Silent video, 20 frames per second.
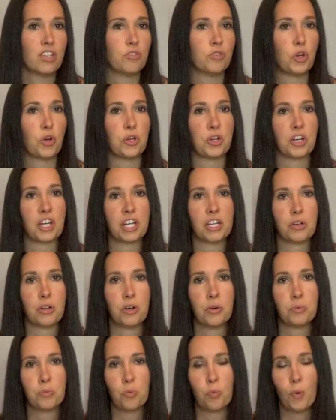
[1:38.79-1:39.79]
You know you're going
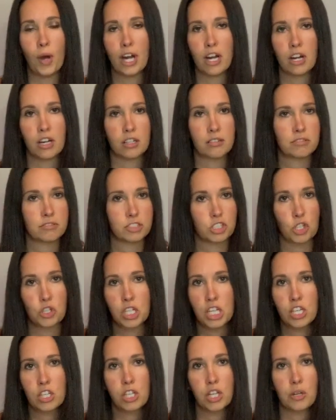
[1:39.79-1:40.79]
to wear
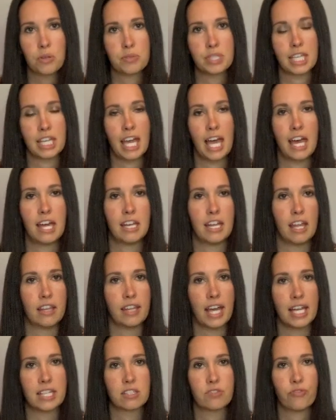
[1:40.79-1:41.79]
dirty clothes again, and
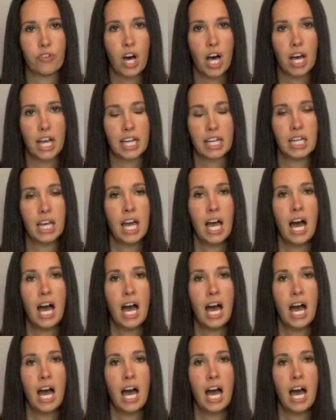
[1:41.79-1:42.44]
that's fine.